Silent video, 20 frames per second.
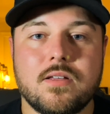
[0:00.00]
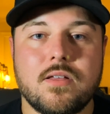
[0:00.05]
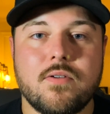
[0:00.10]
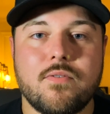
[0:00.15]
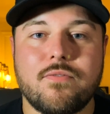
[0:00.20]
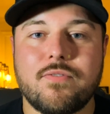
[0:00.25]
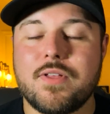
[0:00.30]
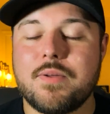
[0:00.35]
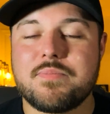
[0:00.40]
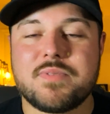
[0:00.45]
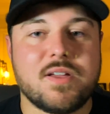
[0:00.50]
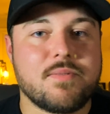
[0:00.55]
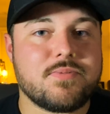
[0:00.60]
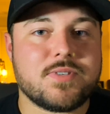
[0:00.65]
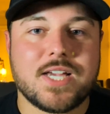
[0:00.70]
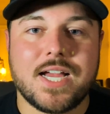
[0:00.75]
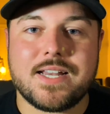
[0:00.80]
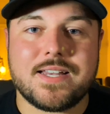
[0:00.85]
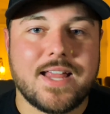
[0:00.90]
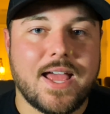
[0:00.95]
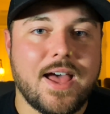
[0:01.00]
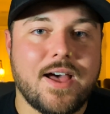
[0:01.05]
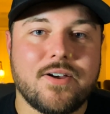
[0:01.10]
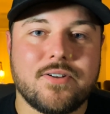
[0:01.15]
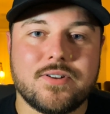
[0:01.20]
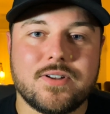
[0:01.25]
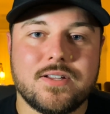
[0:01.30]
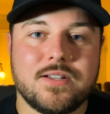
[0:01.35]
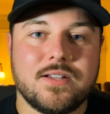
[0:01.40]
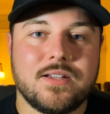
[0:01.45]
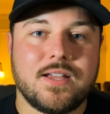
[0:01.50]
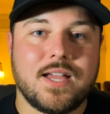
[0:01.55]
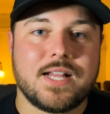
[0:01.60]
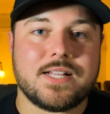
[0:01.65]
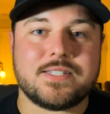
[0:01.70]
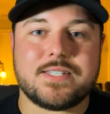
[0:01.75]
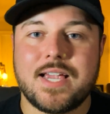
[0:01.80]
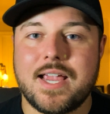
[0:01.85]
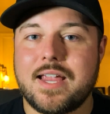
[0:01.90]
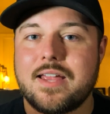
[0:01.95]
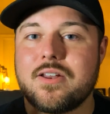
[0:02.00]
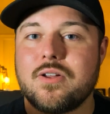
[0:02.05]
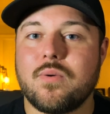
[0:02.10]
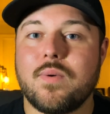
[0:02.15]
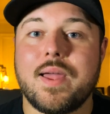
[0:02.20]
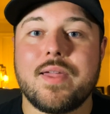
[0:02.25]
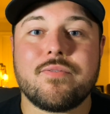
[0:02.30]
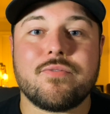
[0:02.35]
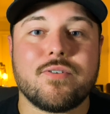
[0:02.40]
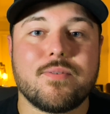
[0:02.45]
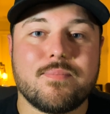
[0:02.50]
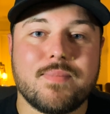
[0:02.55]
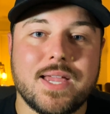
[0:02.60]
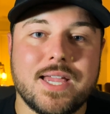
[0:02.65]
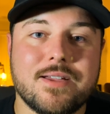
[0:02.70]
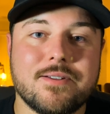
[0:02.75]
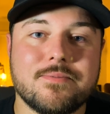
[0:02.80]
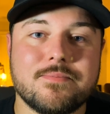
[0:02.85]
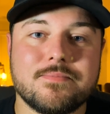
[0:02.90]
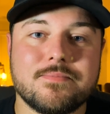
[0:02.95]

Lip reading: flipped upside down and taken away from me.